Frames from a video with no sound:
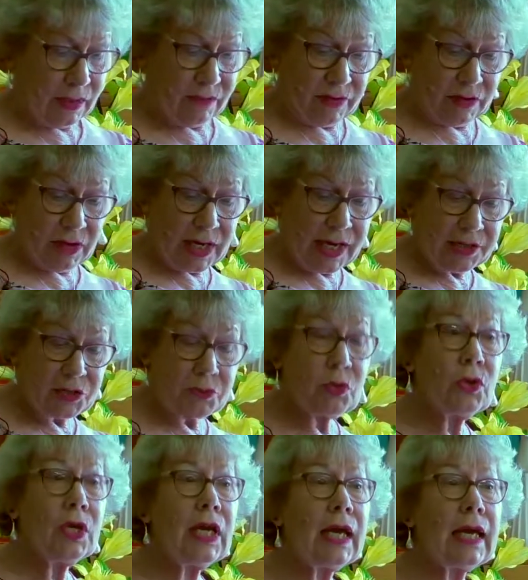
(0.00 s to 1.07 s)
The very next
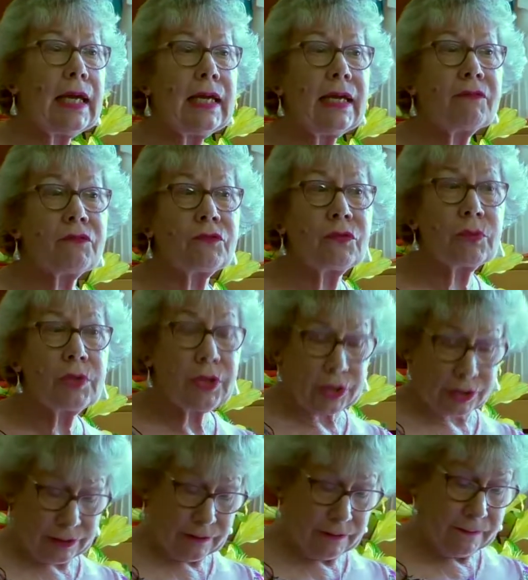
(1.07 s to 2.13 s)
morning he left for
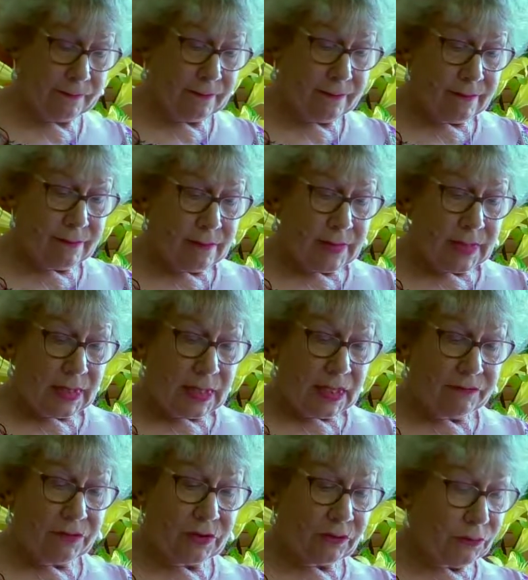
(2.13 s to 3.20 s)
work.
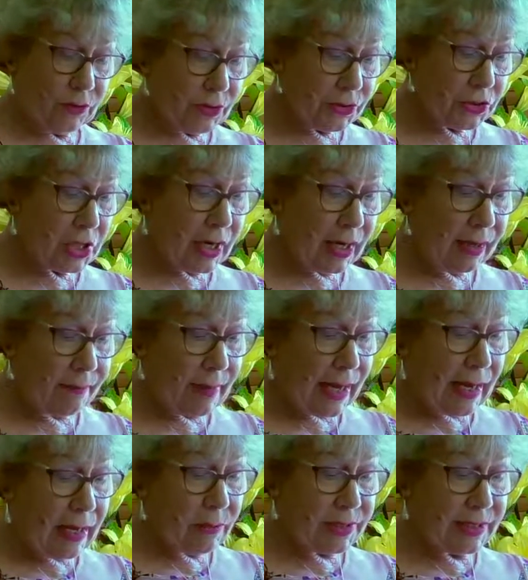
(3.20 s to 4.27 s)
And for the first time
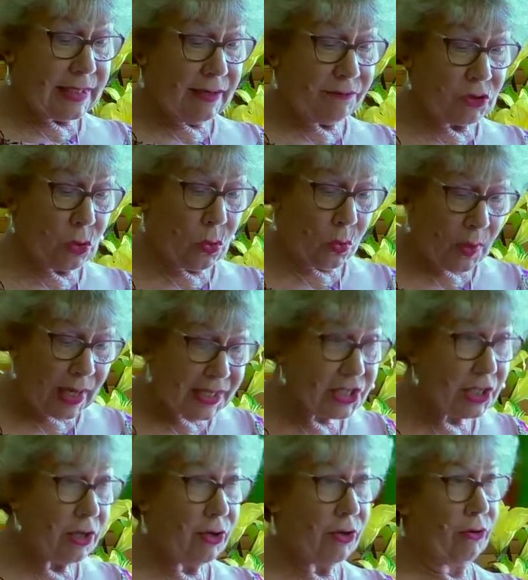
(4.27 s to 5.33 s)
I was left quite
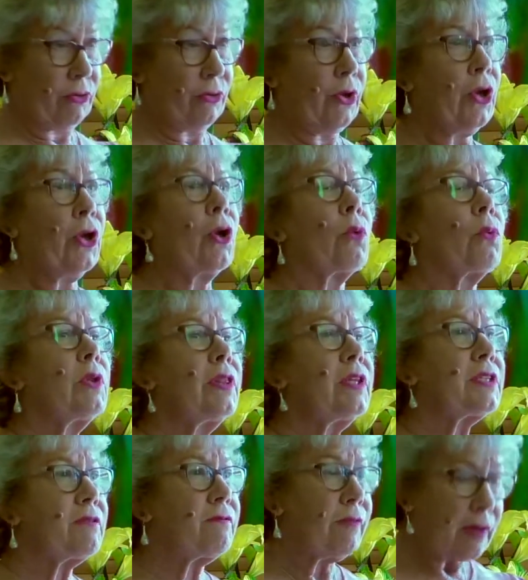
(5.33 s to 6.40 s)
alone with
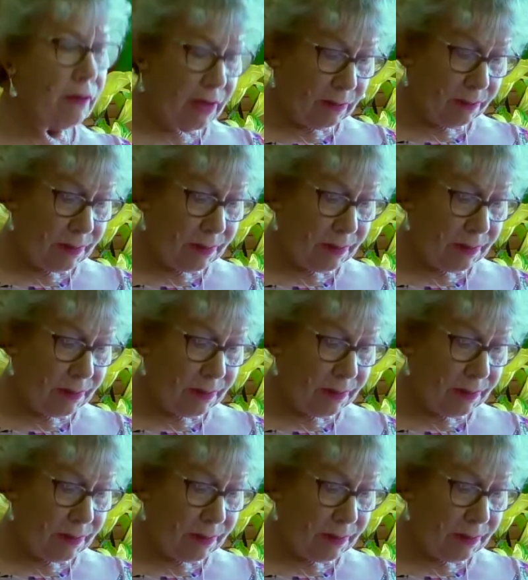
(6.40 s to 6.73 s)
this very